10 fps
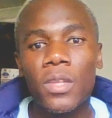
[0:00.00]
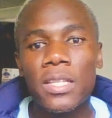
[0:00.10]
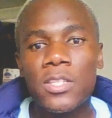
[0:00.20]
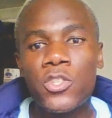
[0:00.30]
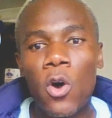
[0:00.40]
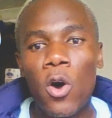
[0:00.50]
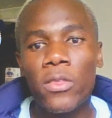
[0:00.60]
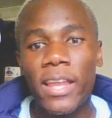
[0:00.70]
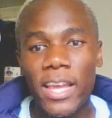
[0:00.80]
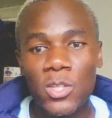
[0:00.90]
So
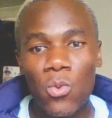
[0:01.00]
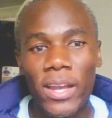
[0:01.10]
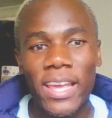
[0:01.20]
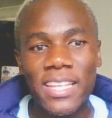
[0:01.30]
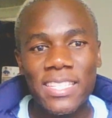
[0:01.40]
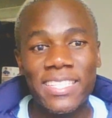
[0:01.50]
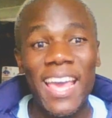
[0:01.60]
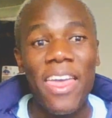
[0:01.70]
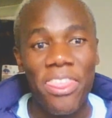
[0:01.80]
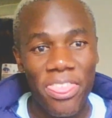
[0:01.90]
the next one is
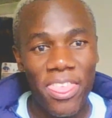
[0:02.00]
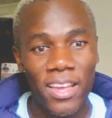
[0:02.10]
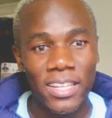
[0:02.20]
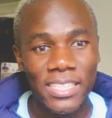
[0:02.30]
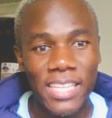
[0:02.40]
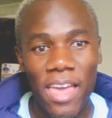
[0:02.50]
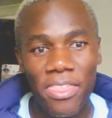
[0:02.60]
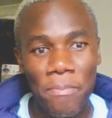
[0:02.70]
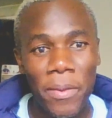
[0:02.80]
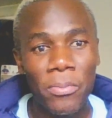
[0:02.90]
death.
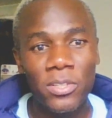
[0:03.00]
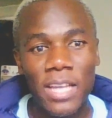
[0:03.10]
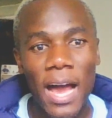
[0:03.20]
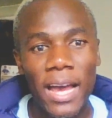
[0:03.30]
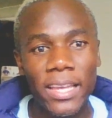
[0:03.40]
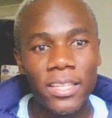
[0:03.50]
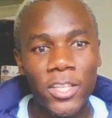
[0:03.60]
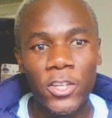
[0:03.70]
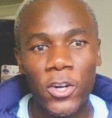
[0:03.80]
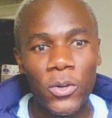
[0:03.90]
People die
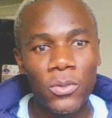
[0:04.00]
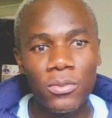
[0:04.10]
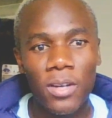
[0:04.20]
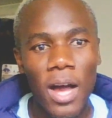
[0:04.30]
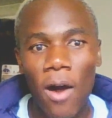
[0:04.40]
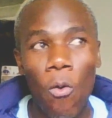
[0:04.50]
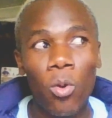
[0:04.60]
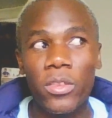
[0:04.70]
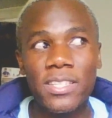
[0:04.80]
all the